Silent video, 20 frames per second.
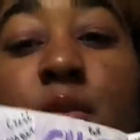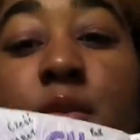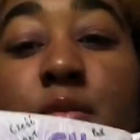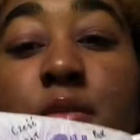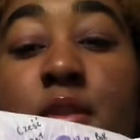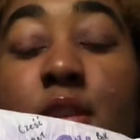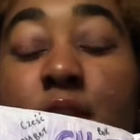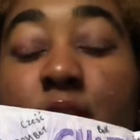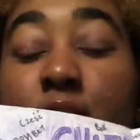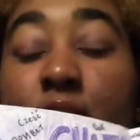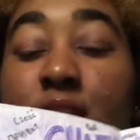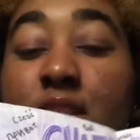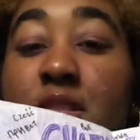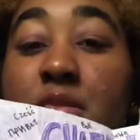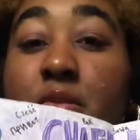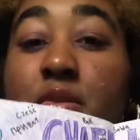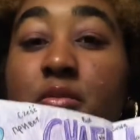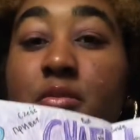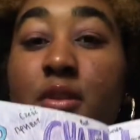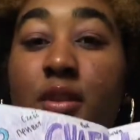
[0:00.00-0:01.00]
to be like, I guess it's
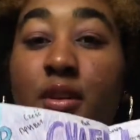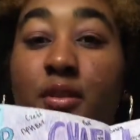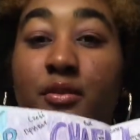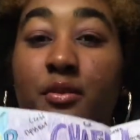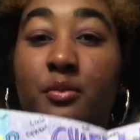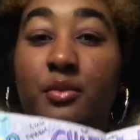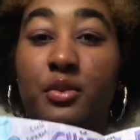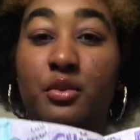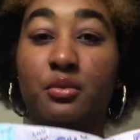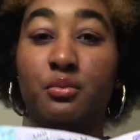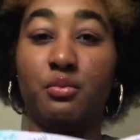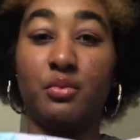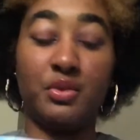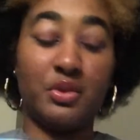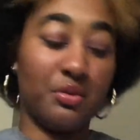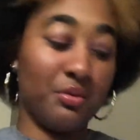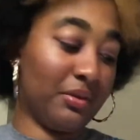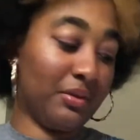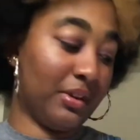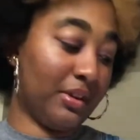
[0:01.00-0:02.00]
supposed to be like from when you
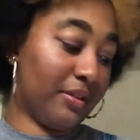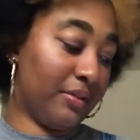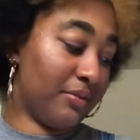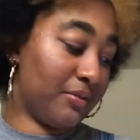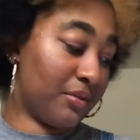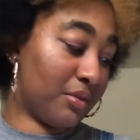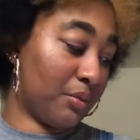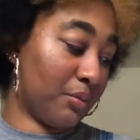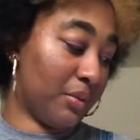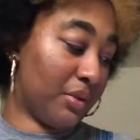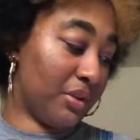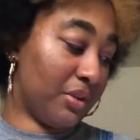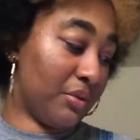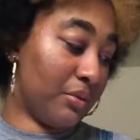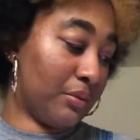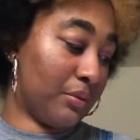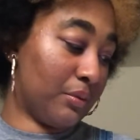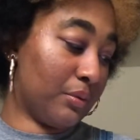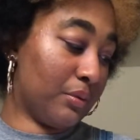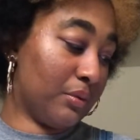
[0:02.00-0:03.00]
live to when
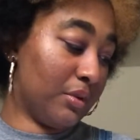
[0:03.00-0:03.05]
you